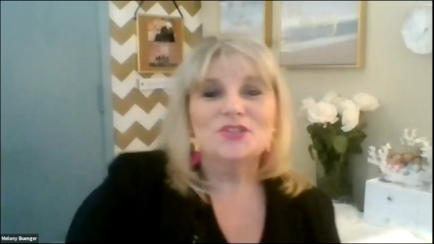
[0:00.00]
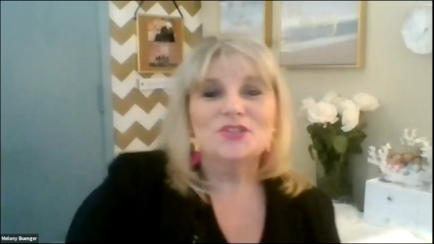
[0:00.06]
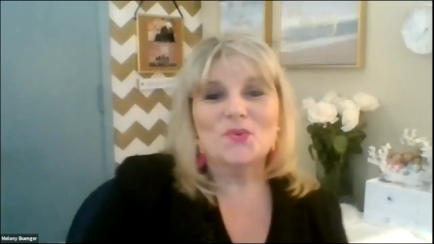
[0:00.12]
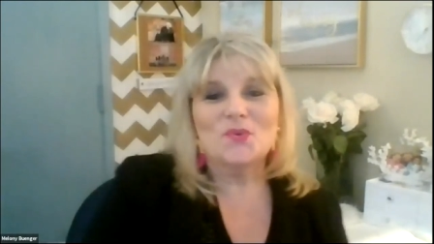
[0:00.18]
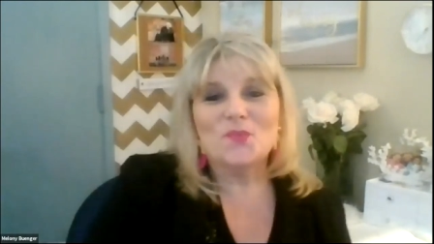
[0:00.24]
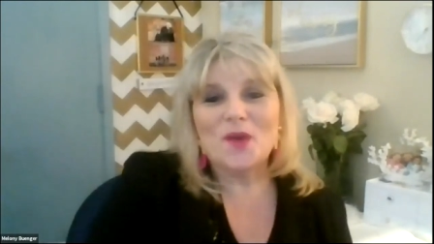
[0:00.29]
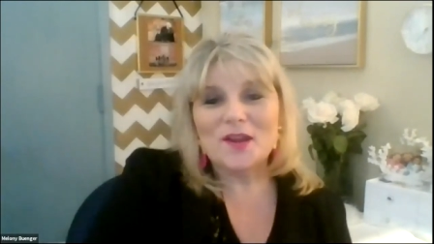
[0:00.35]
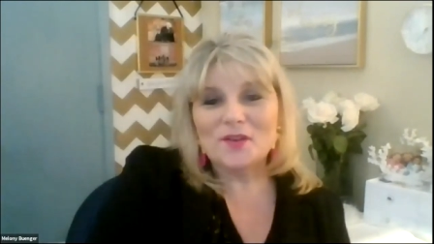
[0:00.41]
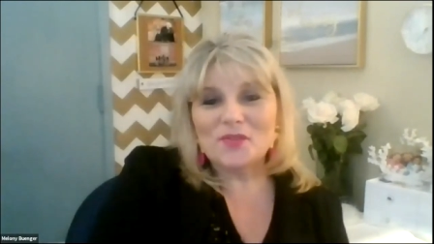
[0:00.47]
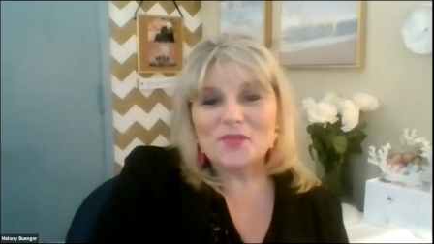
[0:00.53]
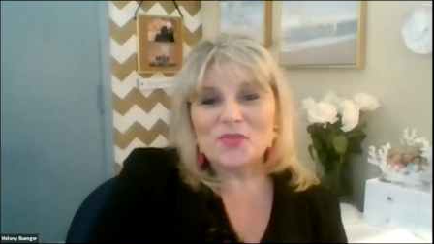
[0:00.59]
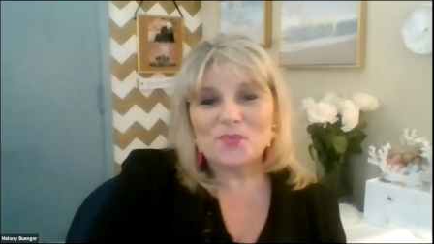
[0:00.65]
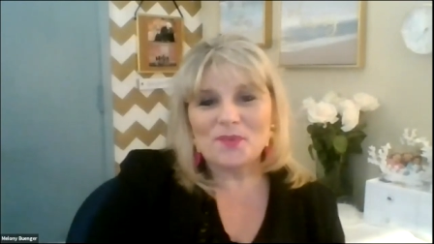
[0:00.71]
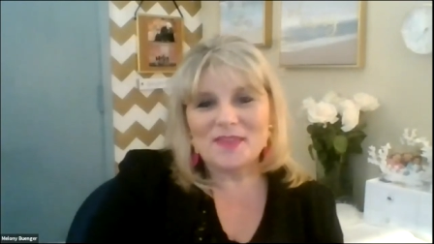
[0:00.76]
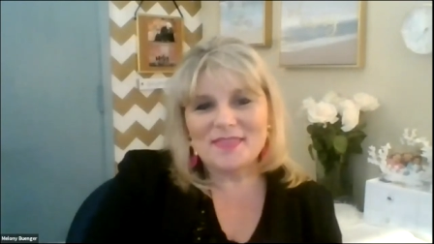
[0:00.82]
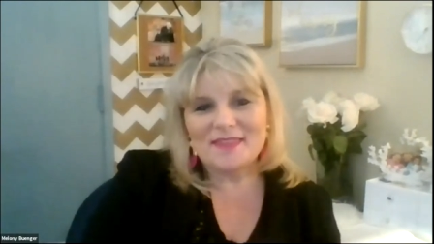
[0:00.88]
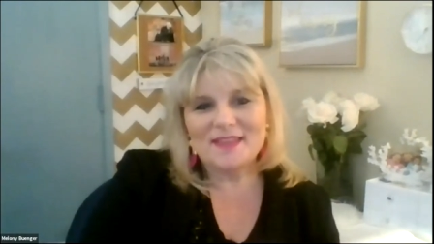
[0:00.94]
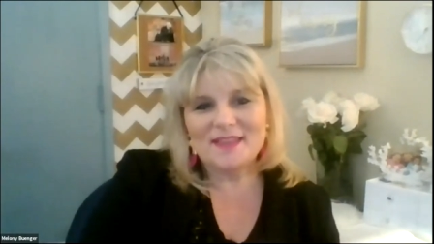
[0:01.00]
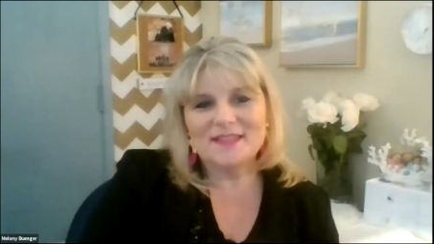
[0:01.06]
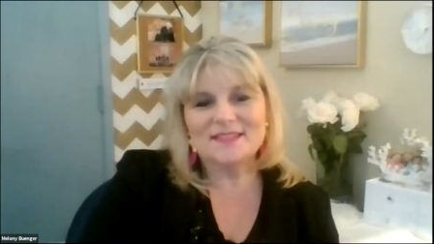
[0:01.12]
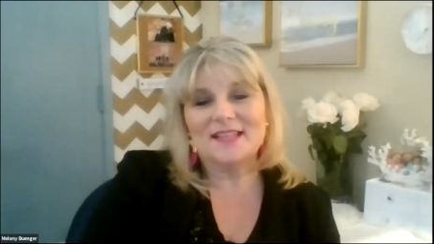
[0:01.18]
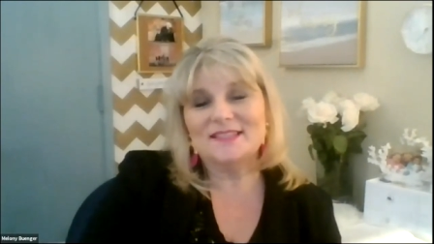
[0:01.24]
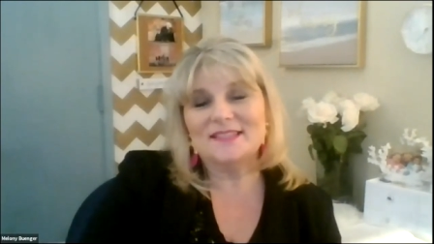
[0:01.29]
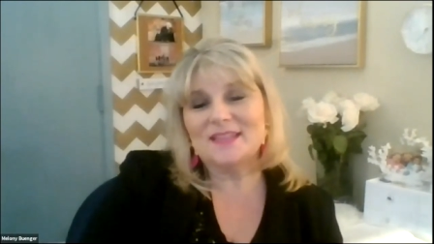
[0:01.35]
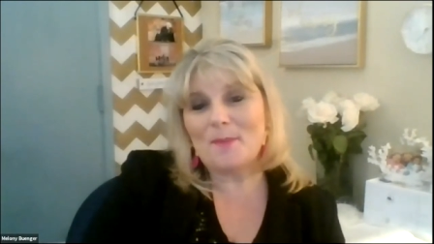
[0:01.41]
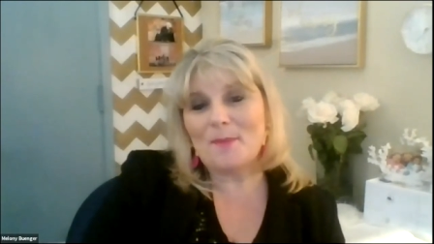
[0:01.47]
so what are three things
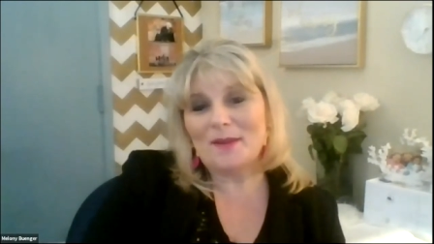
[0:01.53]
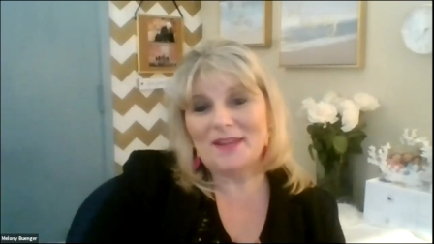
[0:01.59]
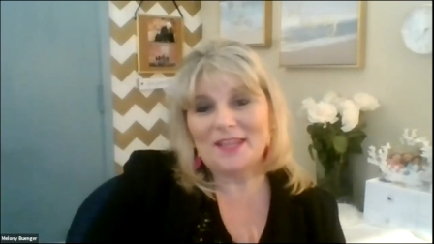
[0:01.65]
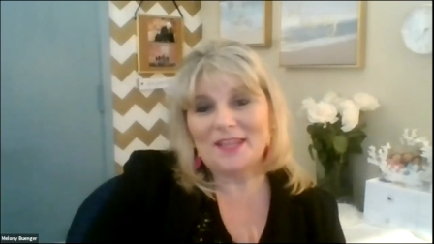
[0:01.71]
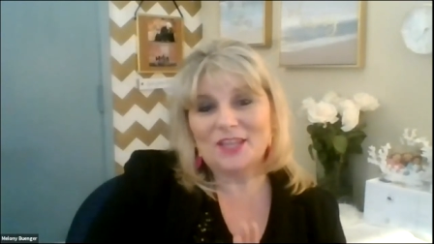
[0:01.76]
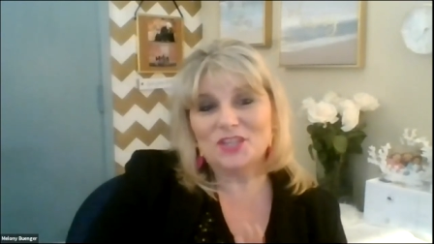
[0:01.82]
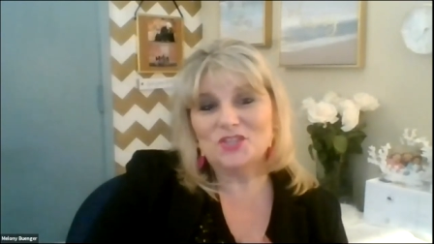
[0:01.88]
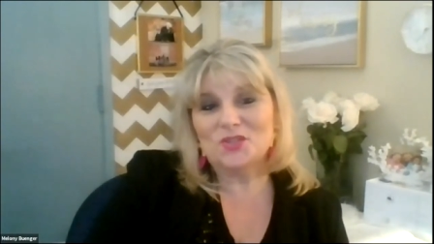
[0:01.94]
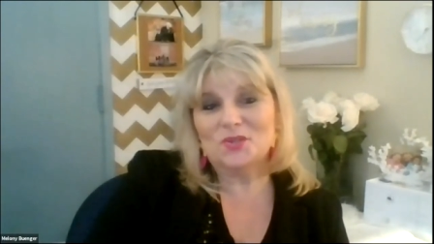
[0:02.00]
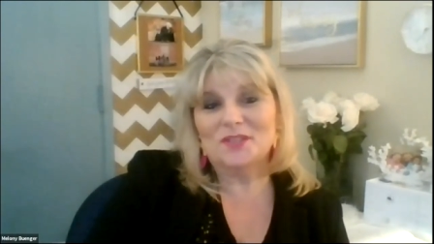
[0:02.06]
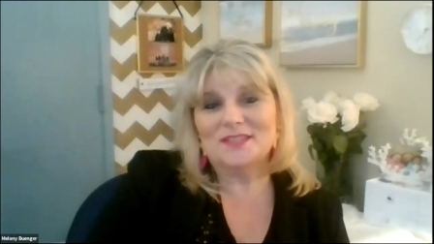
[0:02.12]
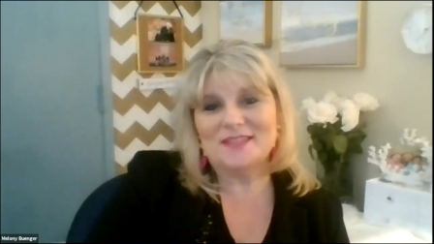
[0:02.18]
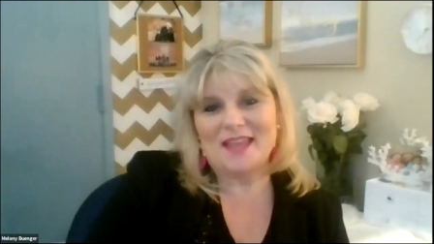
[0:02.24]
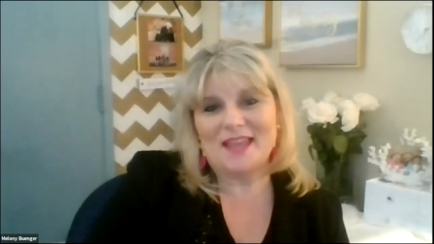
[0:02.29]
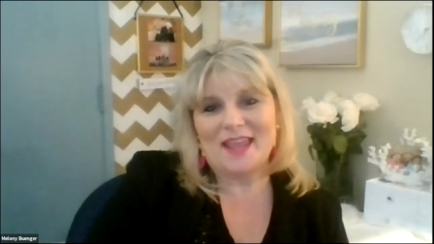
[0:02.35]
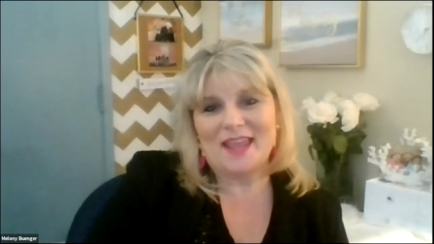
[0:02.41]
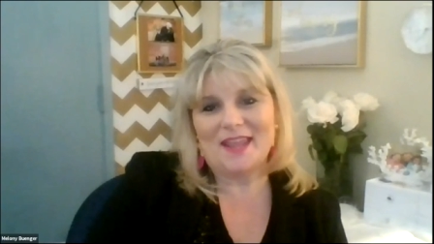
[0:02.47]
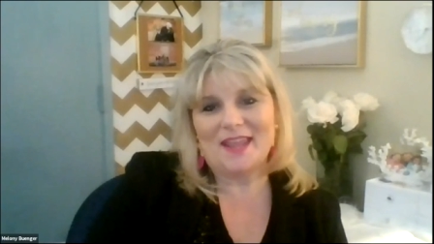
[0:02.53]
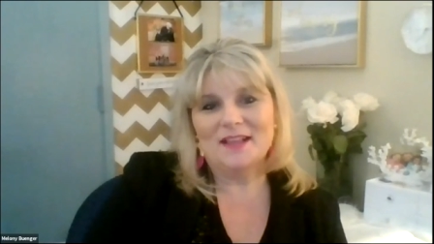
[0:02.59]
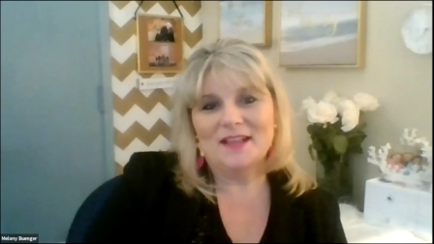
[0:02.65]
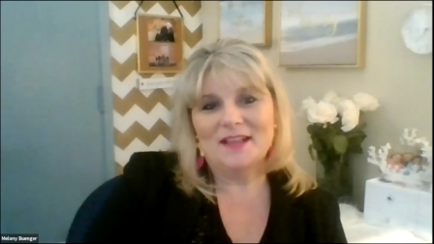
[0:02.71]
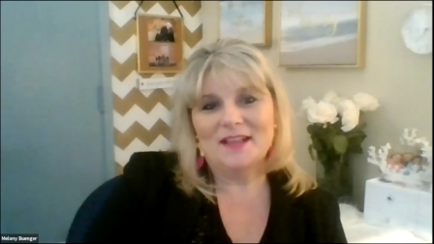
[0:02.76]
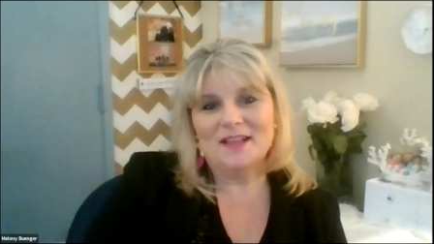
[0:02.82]
that somebody could do today